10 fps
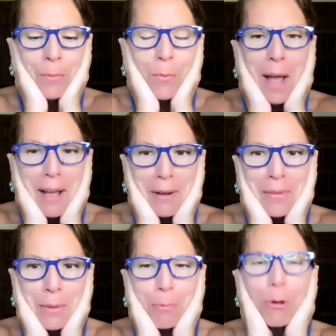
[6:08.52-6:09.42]
wow,
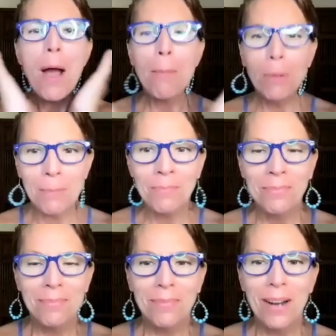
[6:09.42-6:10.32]
the problem,
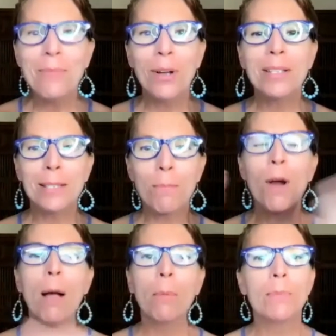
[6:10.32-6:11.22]
right? What's the
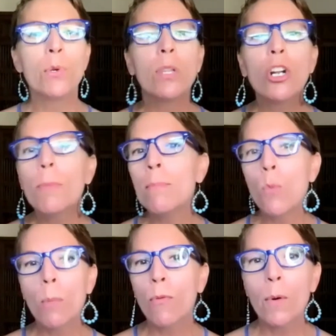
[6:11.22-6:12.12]
problem? So a little bit
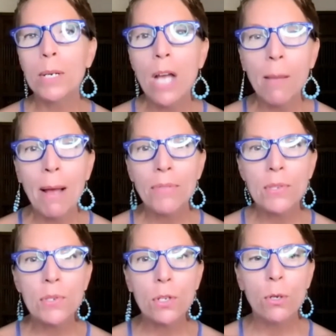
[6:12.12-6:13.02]
more before we talk about the
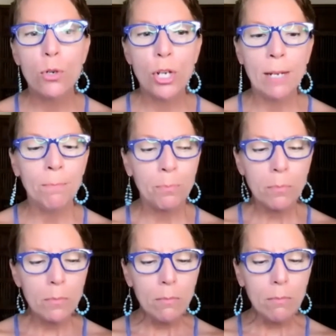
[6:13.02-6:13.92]
solution.
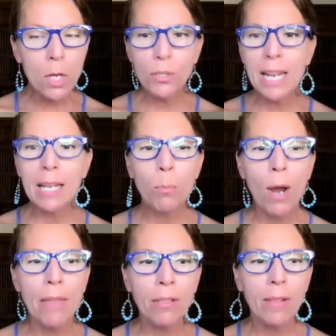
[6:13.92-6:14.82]
Take a
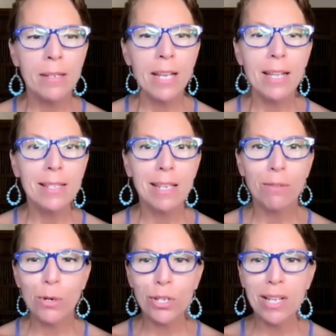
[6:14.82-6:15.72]
breath, Linda, and see if
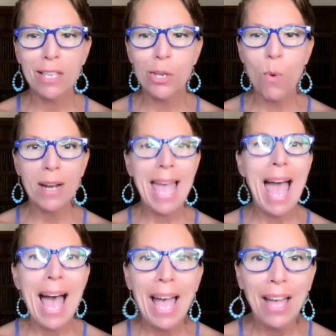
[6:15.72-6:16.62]
there's anything you want to
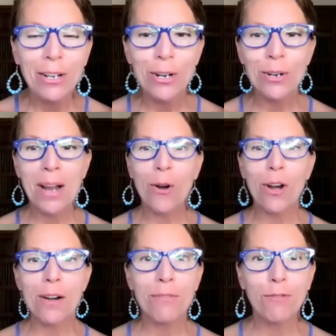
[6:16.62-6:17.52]
add
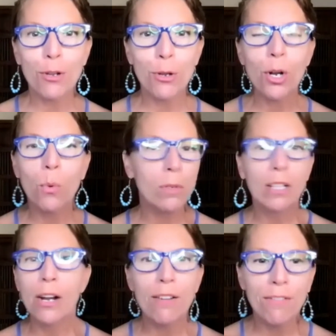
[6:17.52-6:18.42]
or further
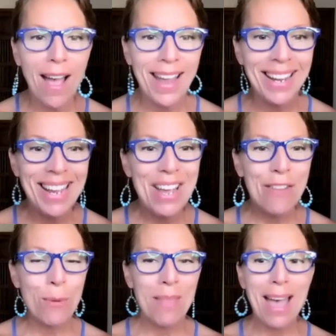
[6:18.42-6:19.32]
clarify
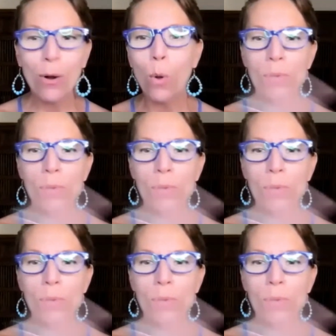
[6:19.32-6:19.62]
from that whole